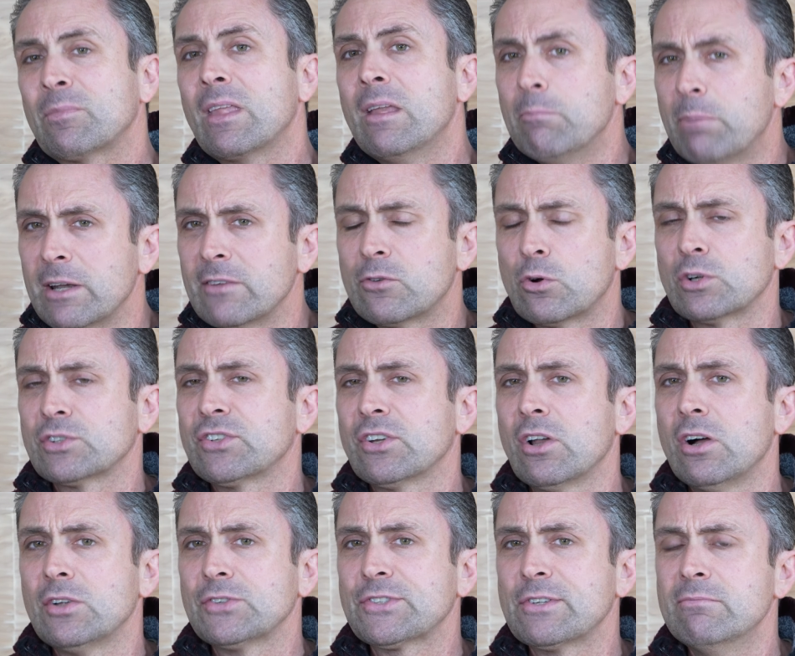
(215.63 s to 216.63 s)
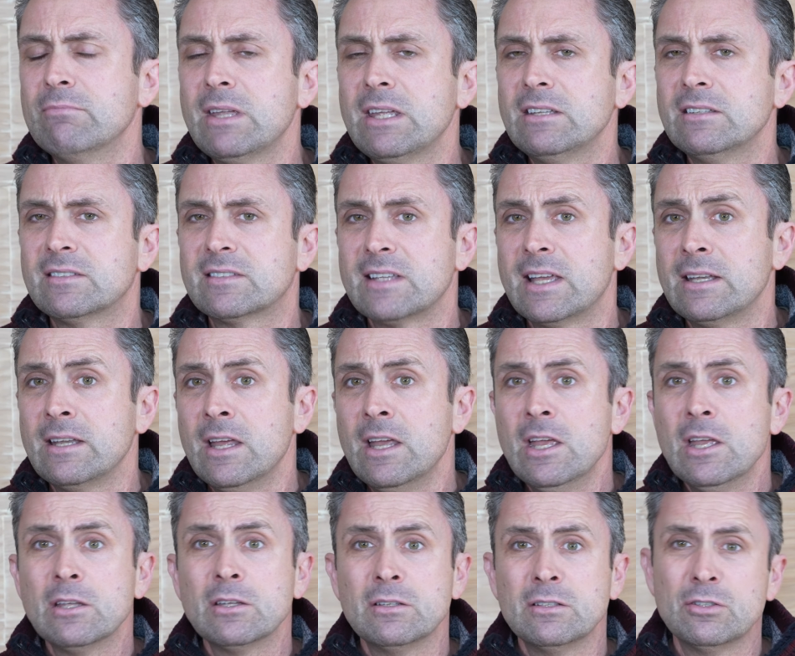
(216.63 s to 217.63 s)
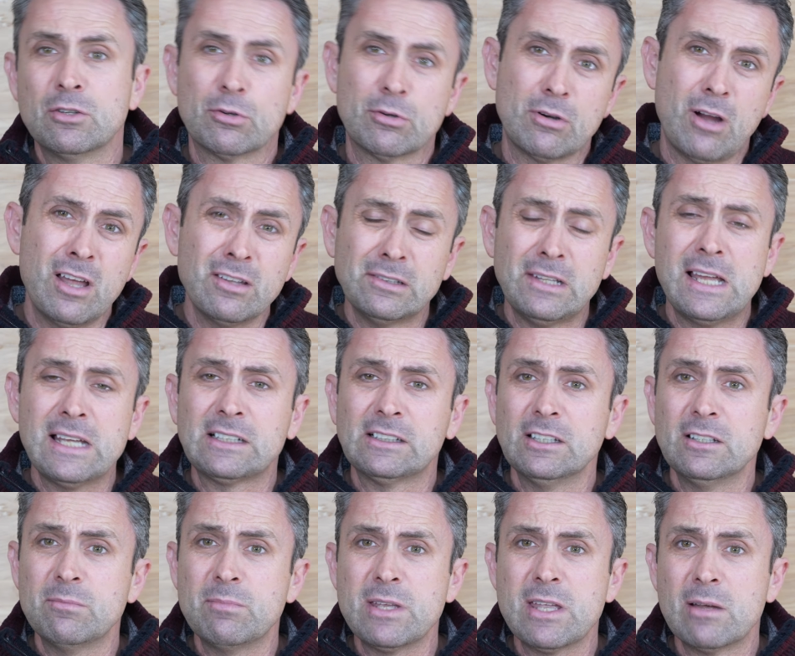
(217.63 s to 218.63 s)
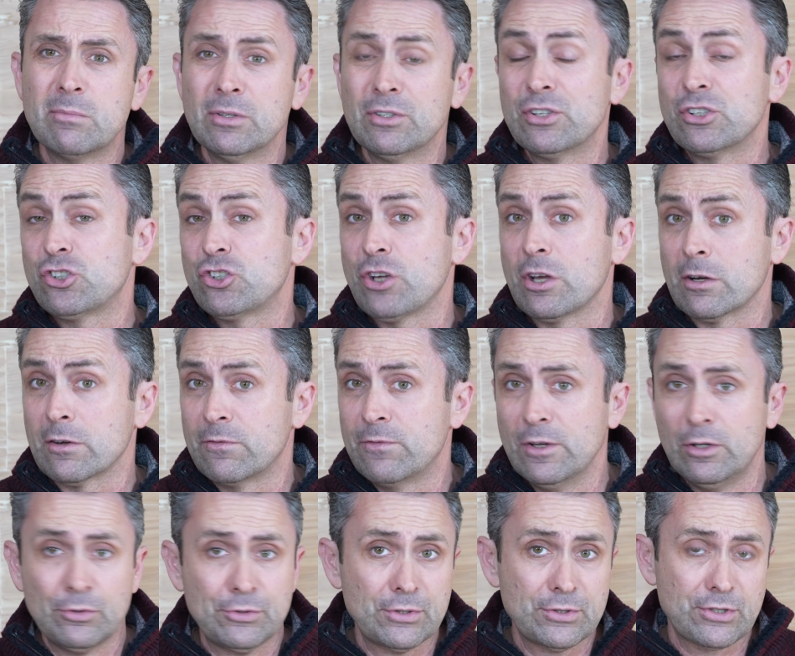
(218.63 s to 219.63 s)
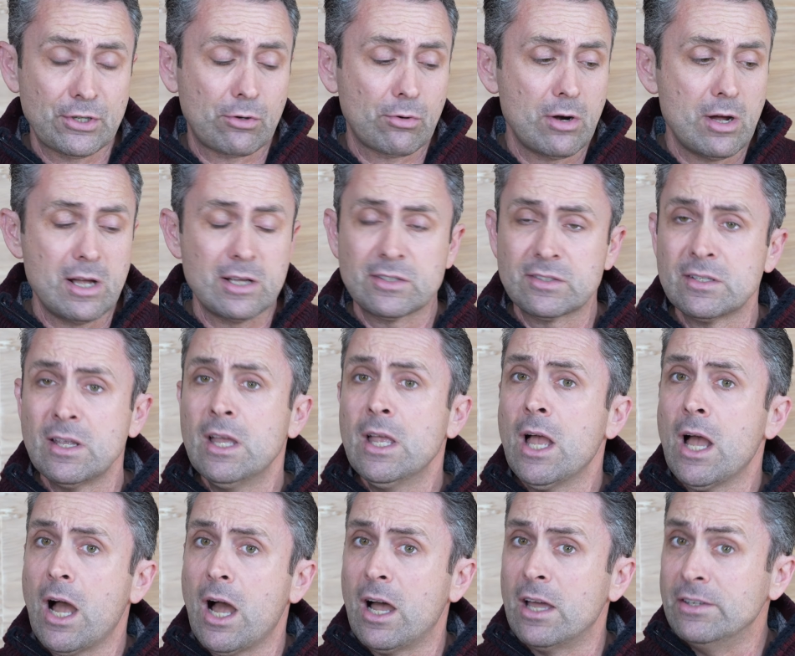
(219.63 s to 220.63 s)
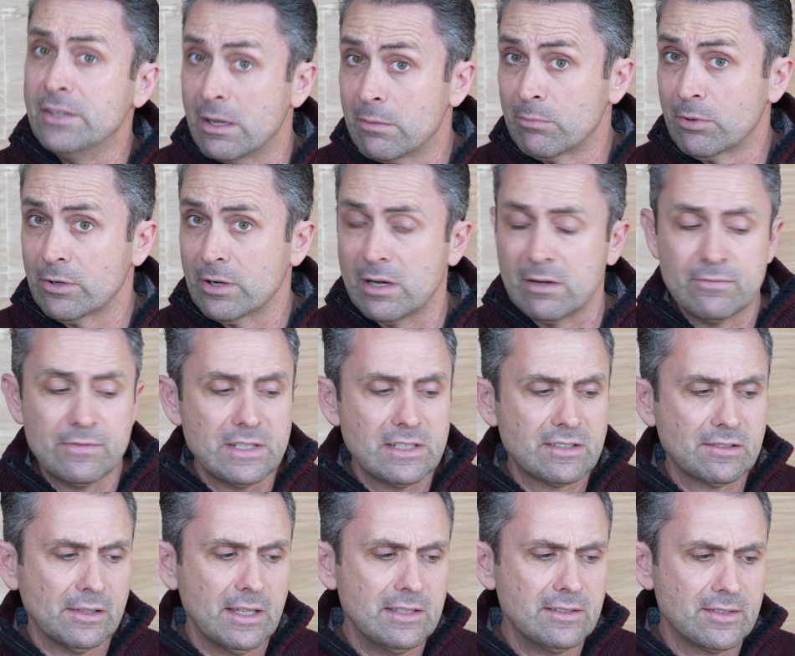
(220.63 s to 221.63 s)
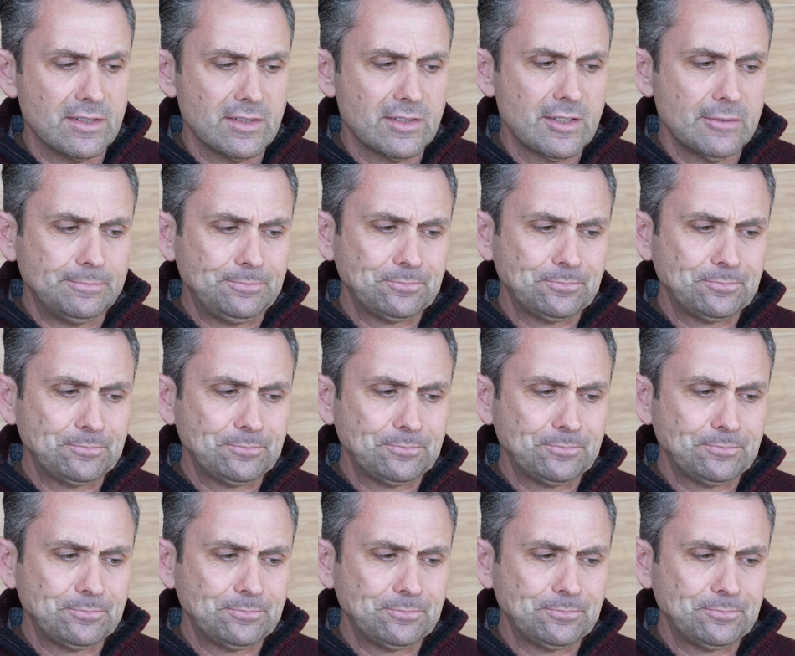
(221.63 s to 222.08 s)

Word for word: But of course, it also means that you're unlikely to be able to share filters across a number of these lenses.